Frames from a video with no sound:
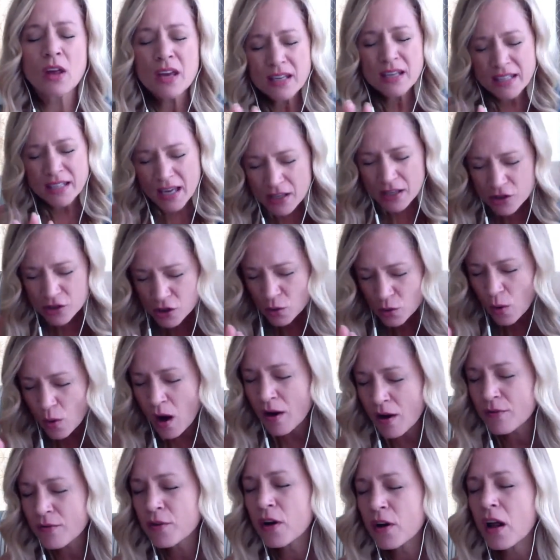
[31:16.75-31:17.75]
Yes, you
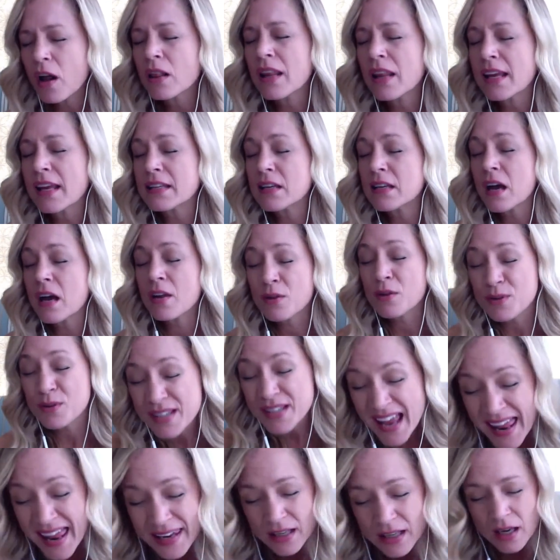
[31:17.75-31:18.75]
offer light to others
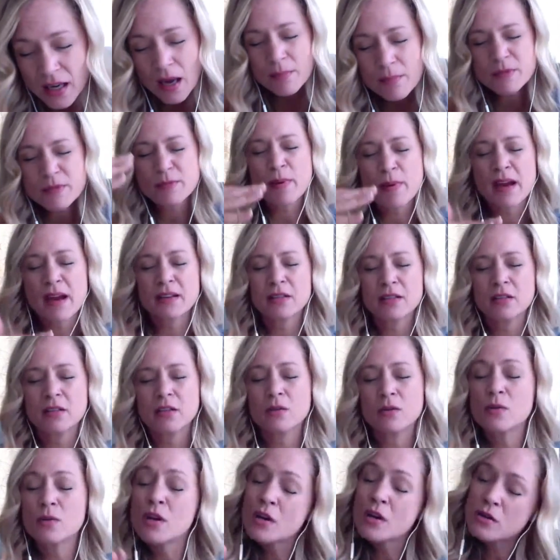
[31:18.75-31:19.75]
and it comes back to
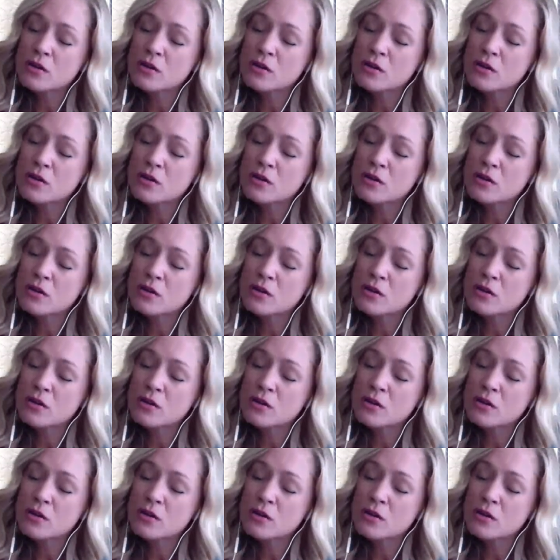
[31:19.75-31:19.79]
you.